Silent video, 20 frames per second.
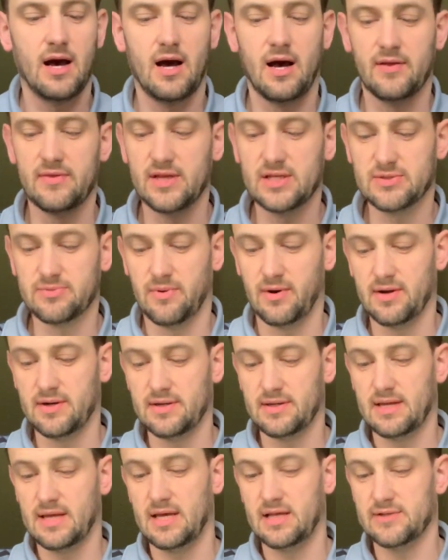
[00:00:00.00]
This
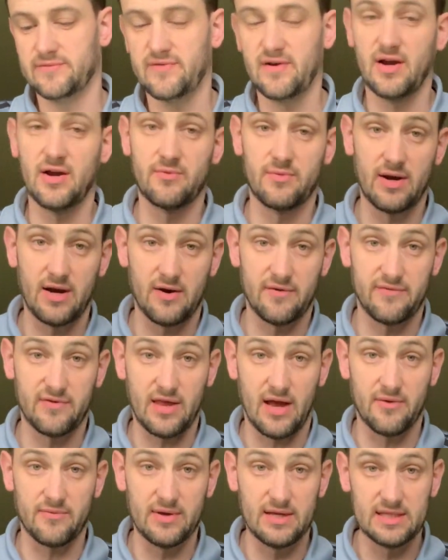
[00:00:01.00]
one is very rare for
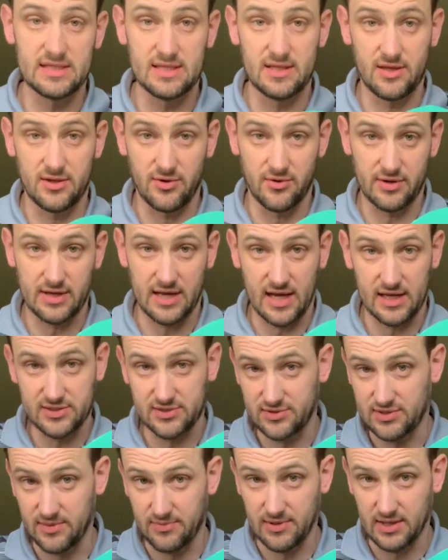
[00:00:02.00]
that reason. The
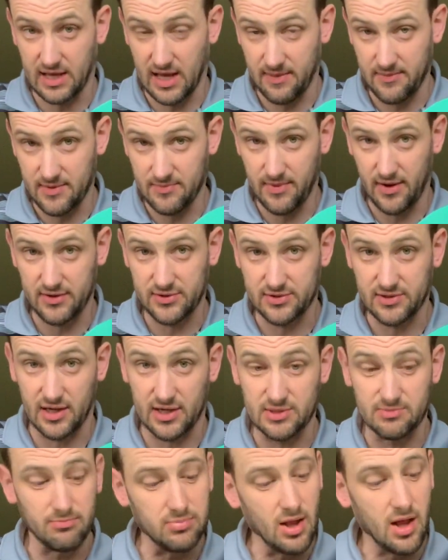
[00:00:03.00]
Nocasters typically came in
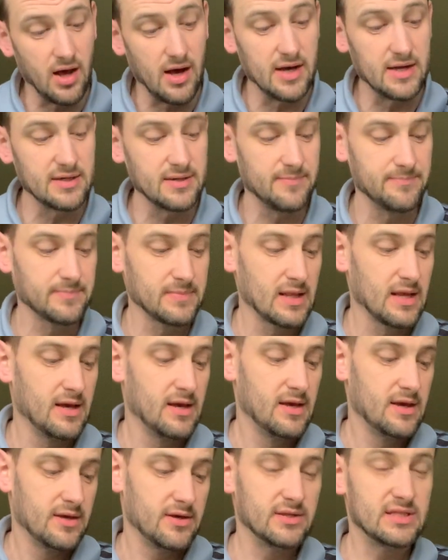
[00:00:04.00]
butterscotch blonde.
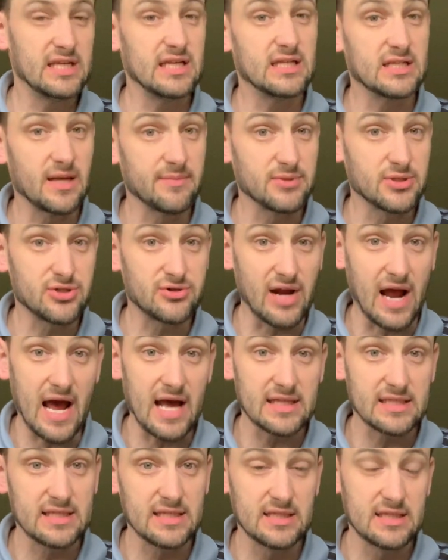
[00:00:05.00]
You see some
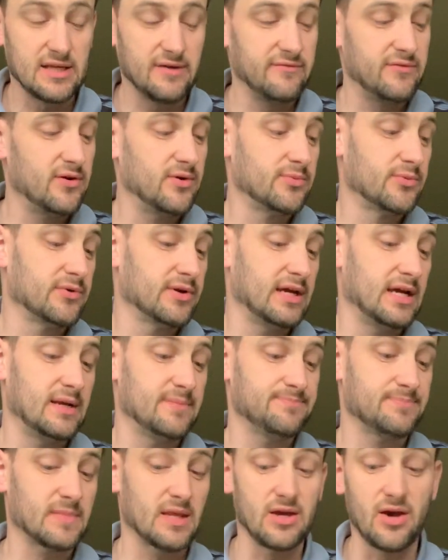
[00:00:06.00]
Strats in seafoam
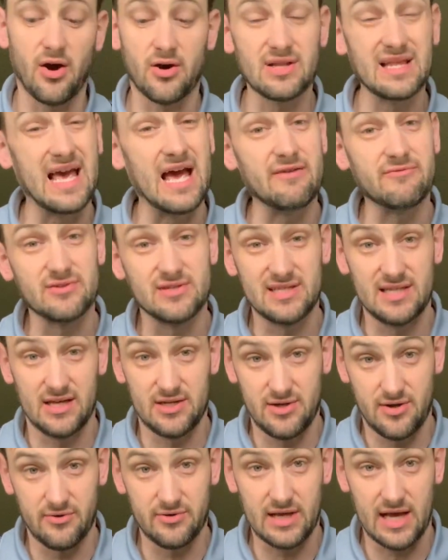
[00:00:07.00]
green. You hardly ever see a
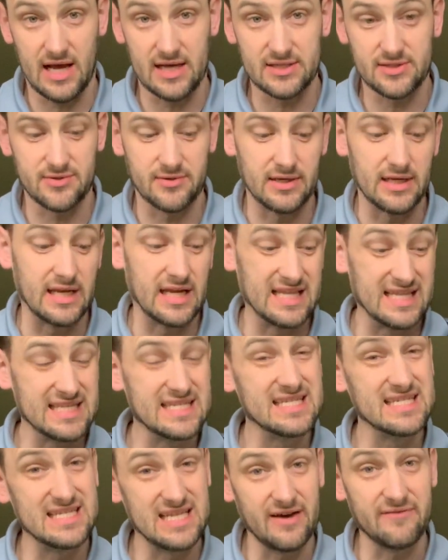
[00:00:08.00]
Nocaster in it, and
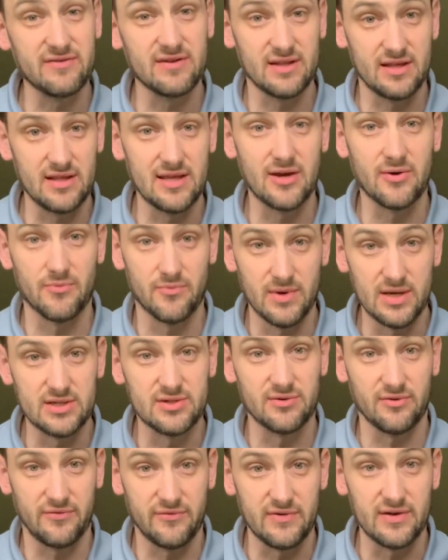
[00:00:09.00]
this is definitely the
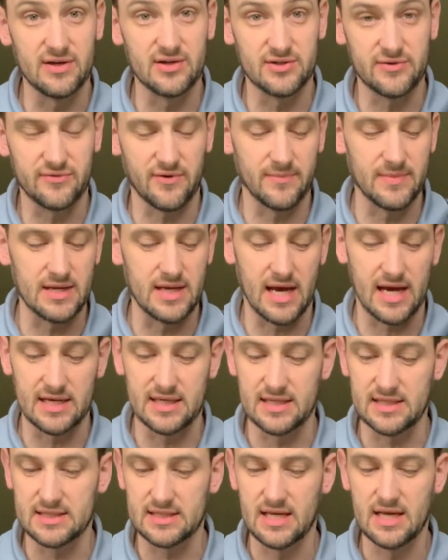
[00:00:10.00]
original finish from the
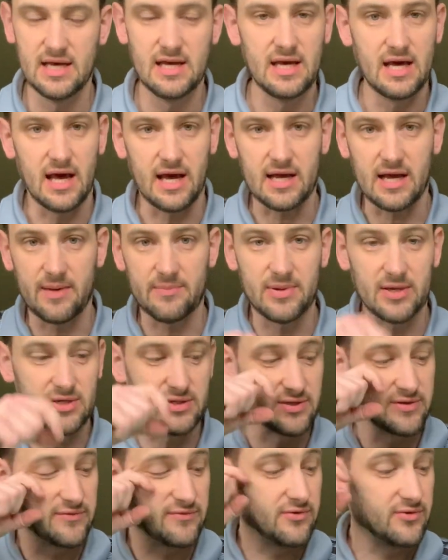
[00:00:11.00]
90s. I got
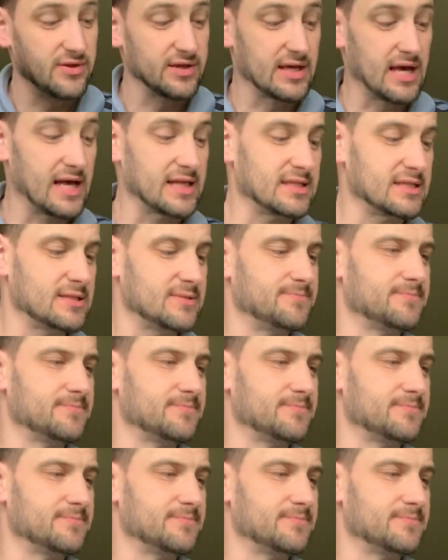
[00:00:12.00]
pictures of all the guts.